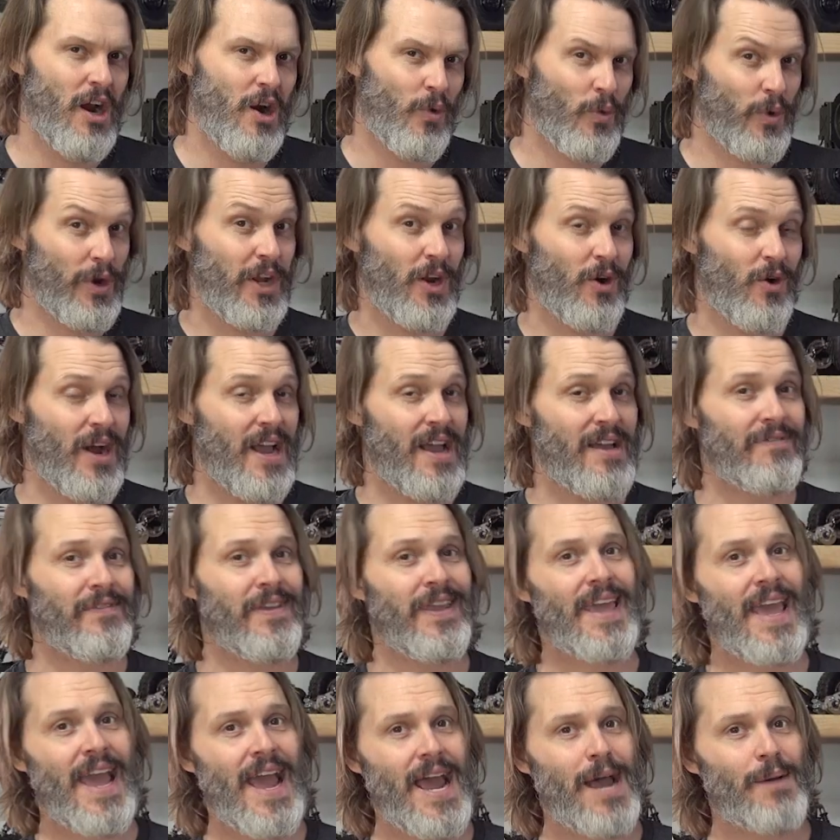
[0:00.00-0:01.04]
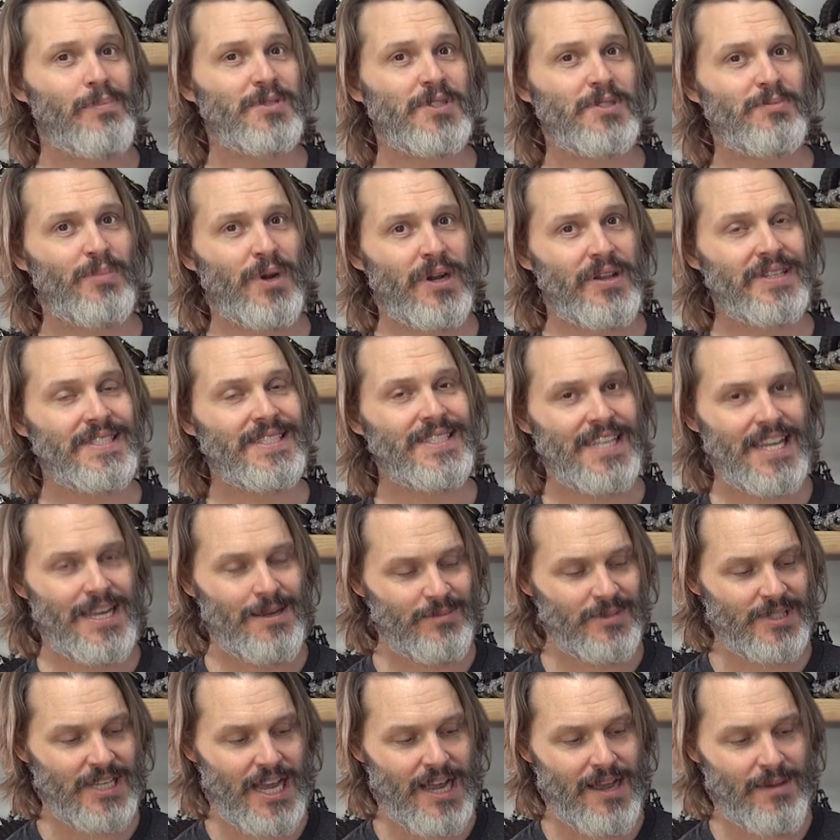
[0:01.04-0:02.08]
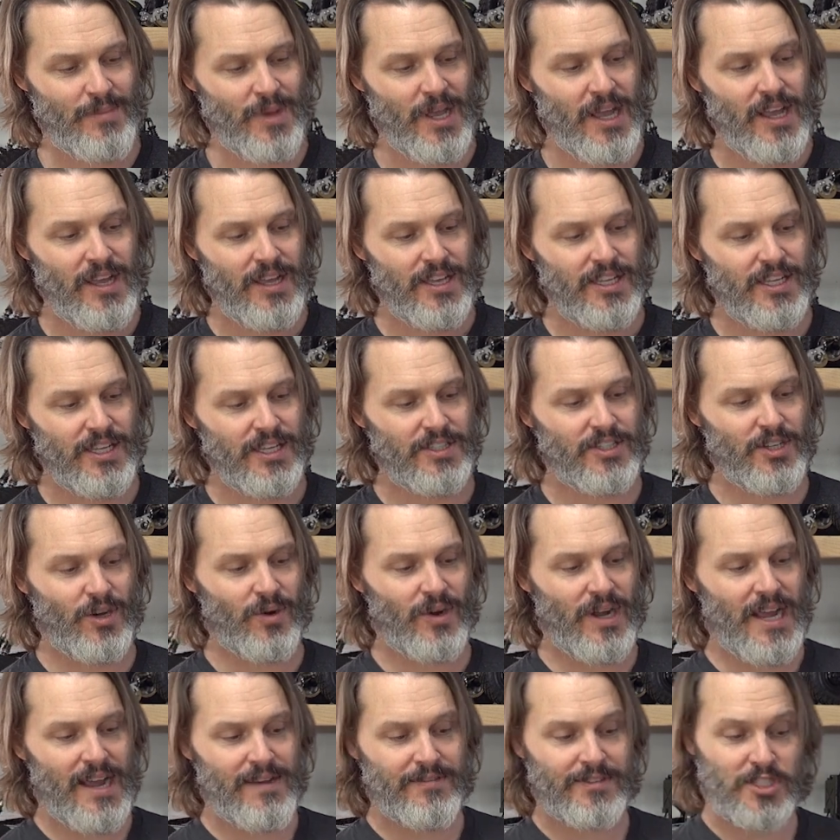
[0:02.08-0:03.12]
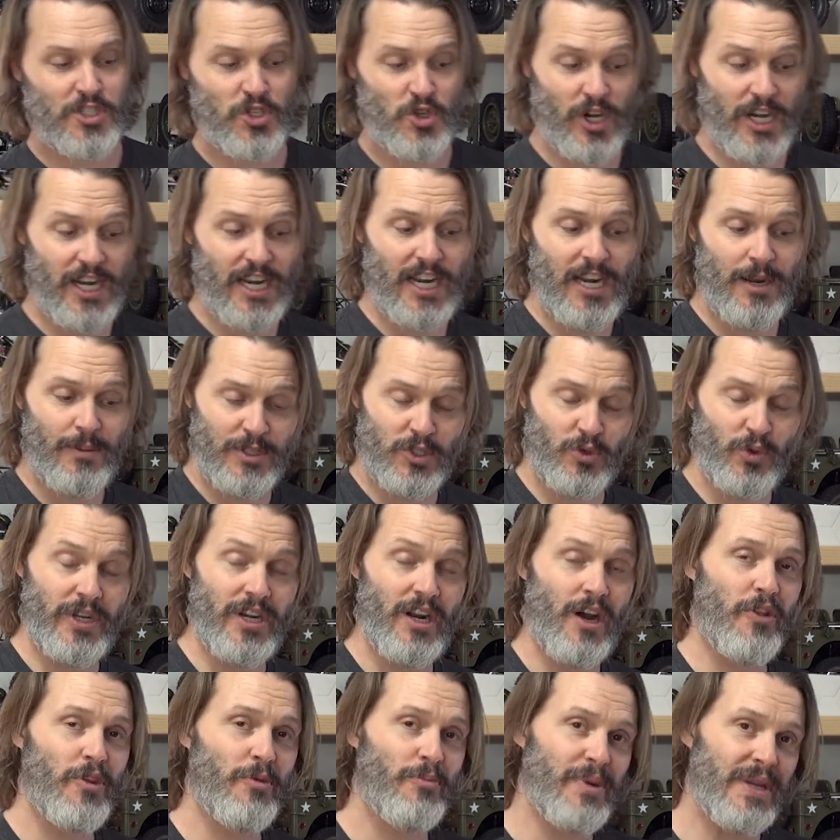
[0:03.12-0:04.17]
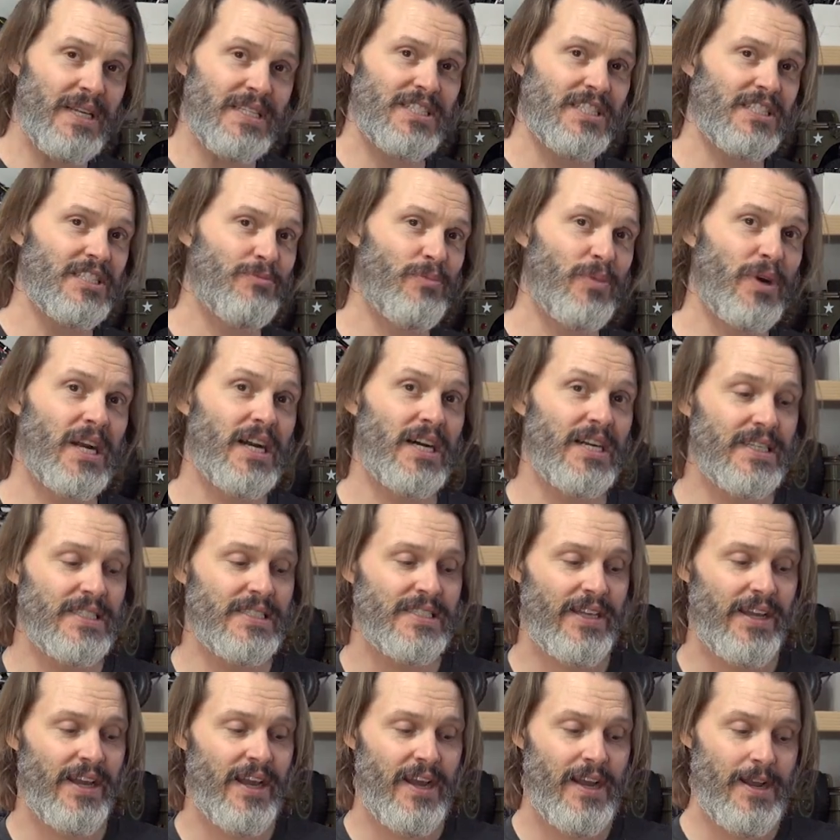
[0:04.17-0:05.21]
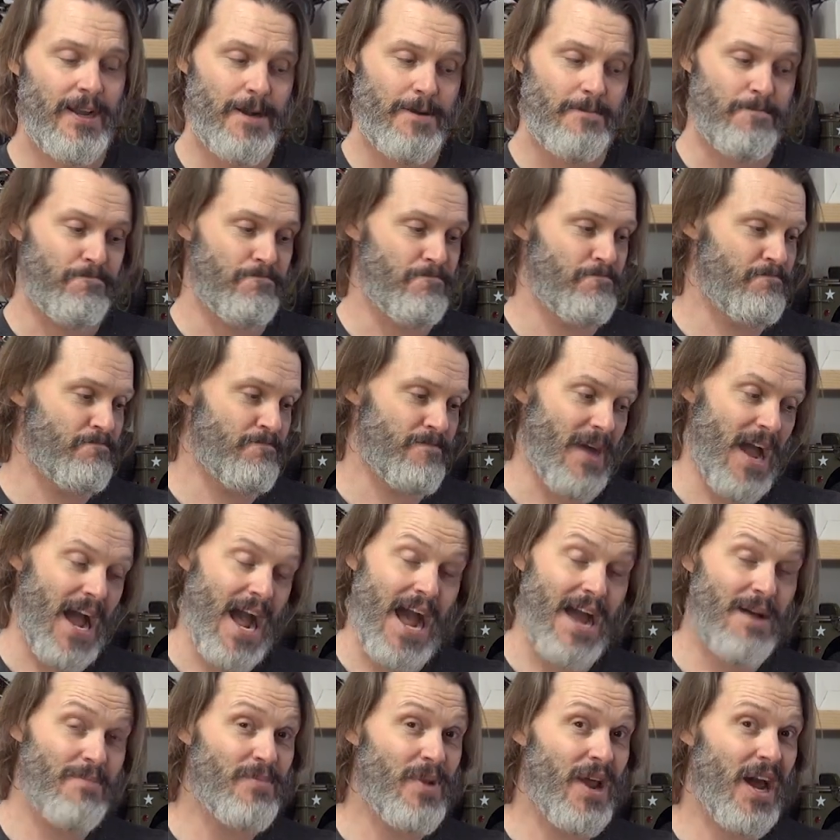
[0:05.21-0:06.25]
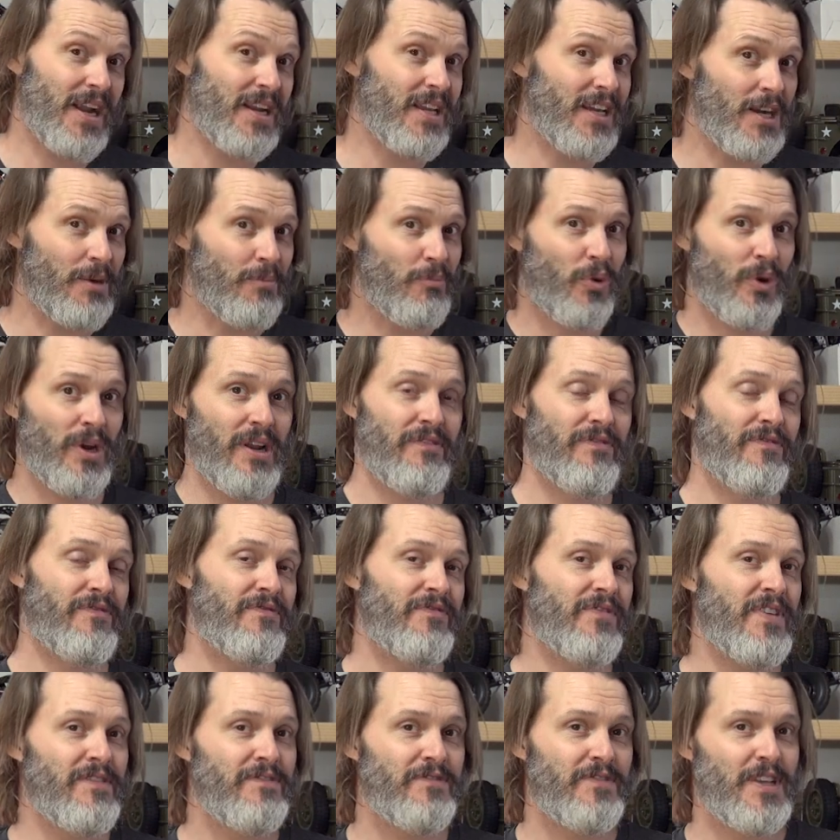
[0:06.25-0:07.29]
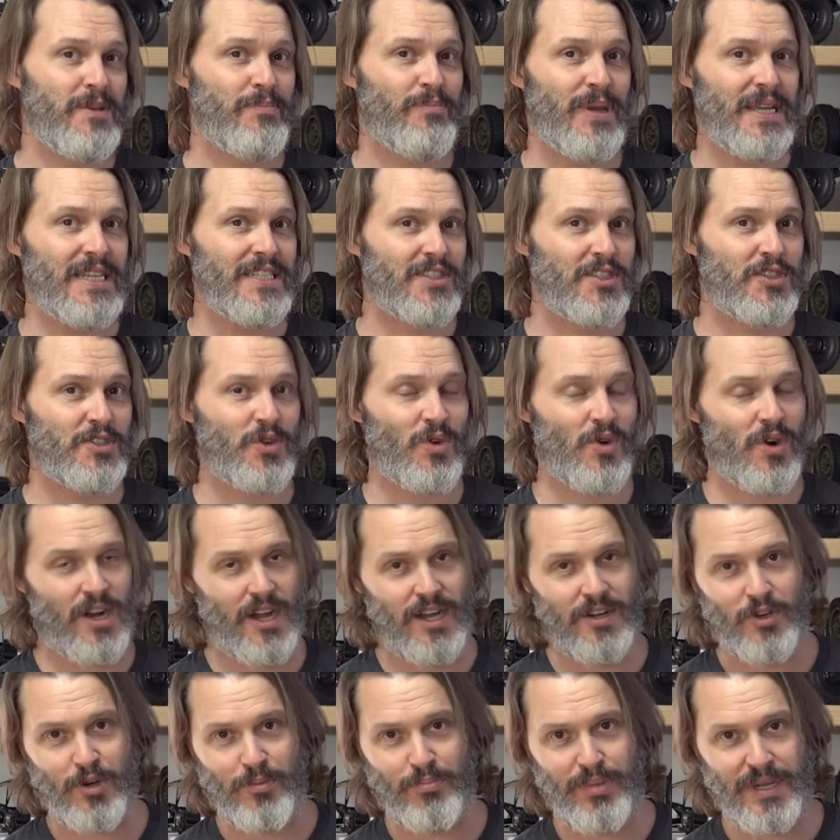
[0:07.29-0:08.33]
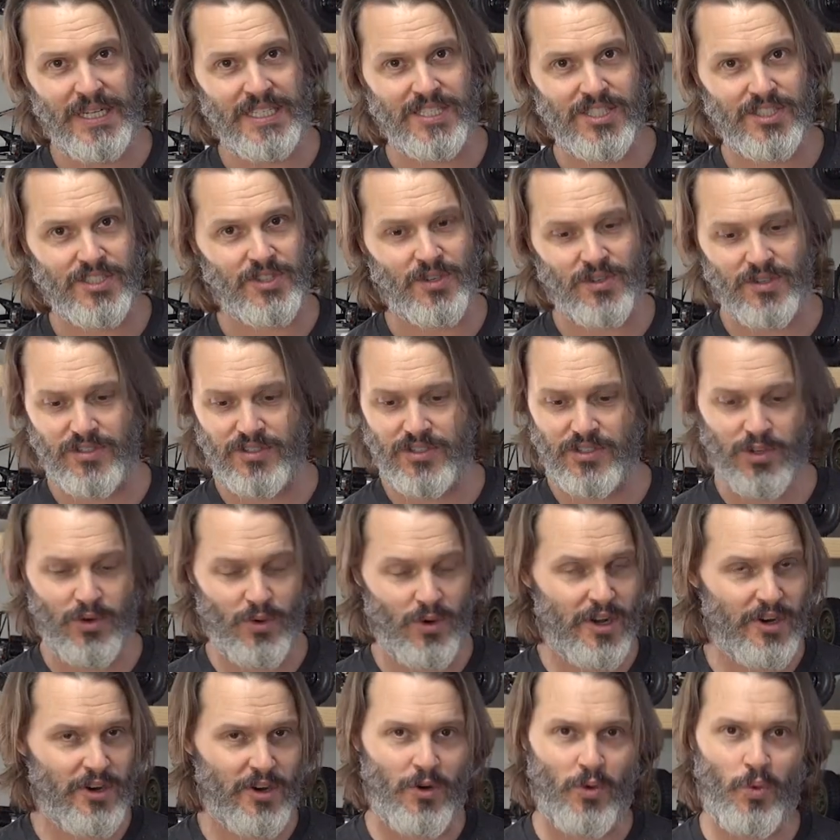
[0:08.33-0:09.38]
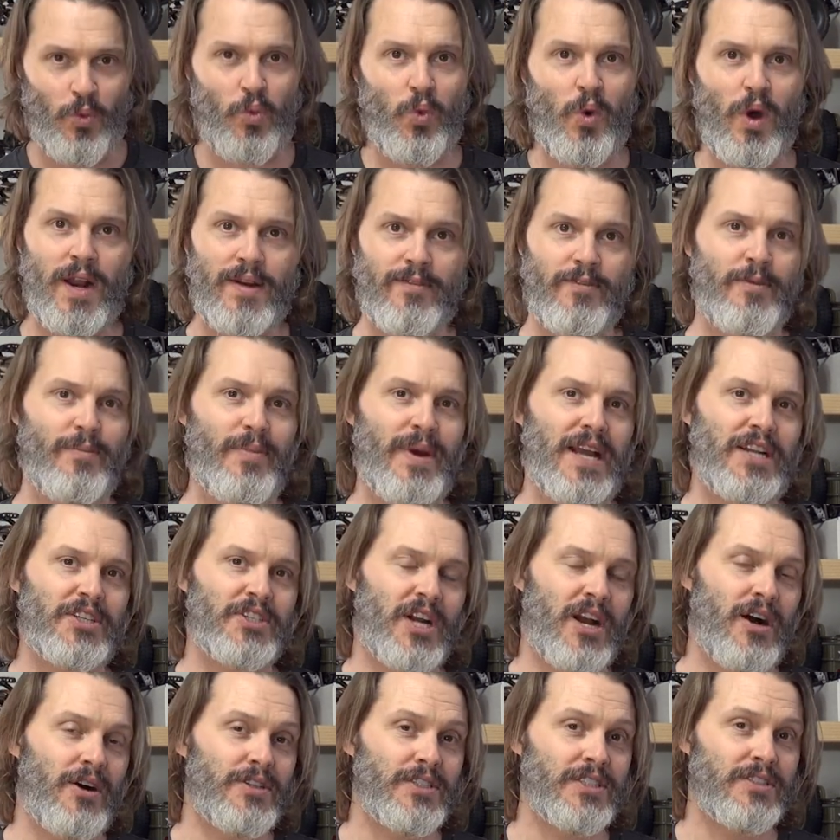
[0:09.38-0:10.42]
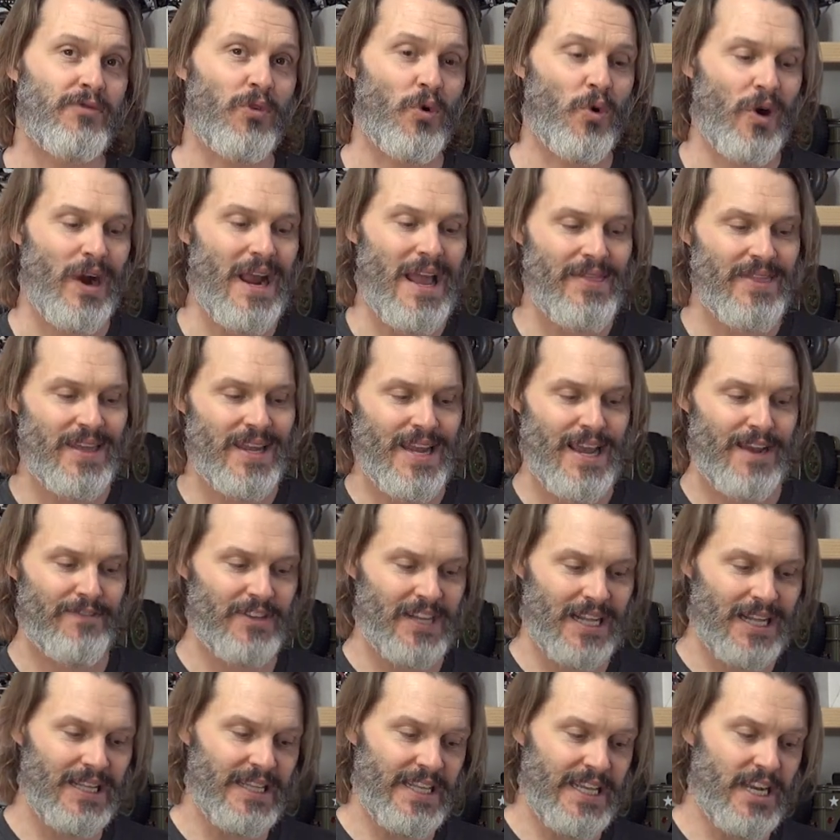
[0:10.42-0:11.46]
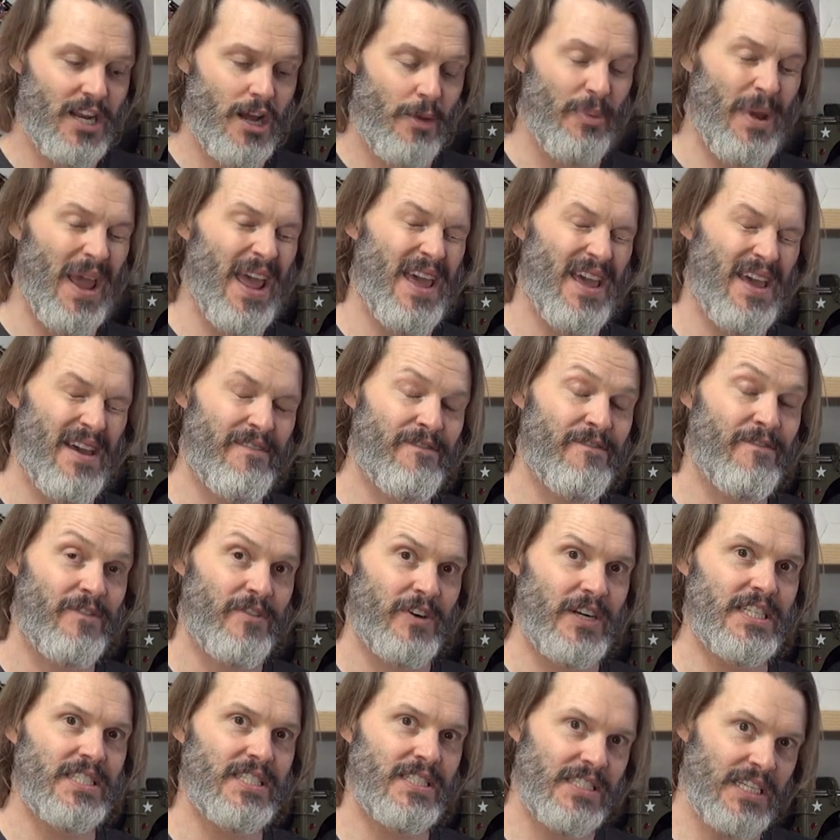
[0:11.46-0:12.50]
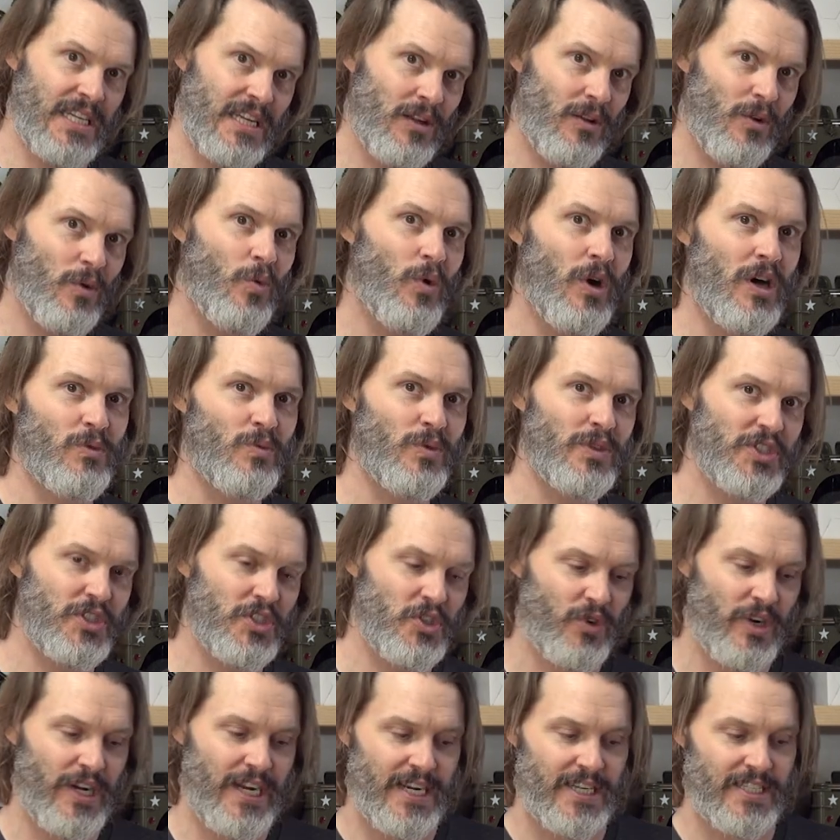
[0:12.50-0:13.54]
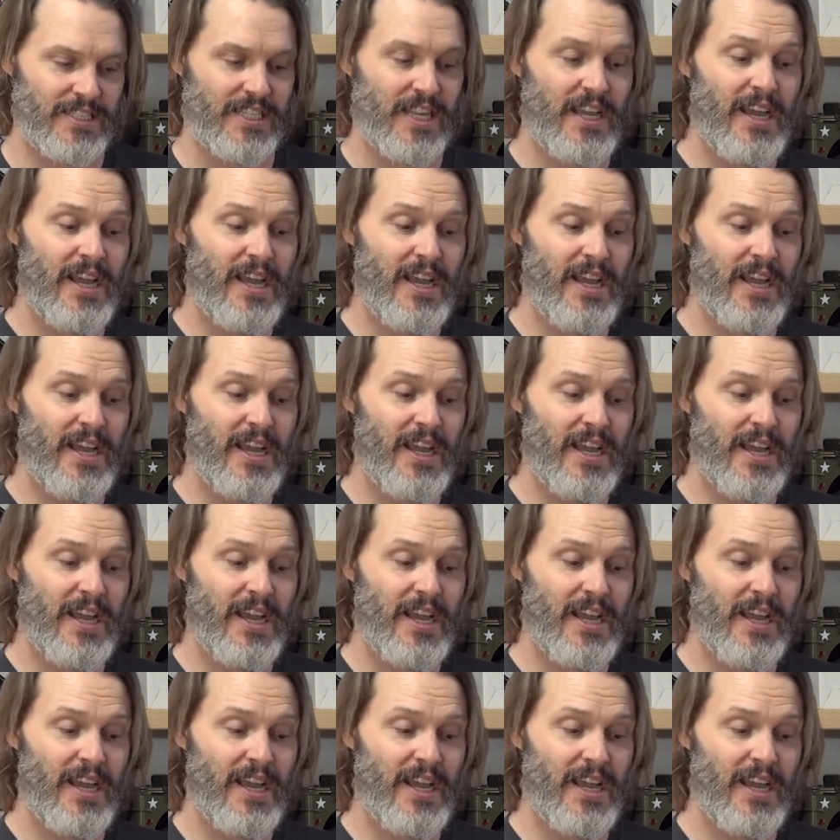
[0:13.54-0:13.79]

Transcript: where you don't have gaps, but at the same time, you don't have stringing between all the pieces, because I'm not going to print 50 pieces or 100 pieces or 200 or whatever the batch calls for, and then have to clean up every single one with strings.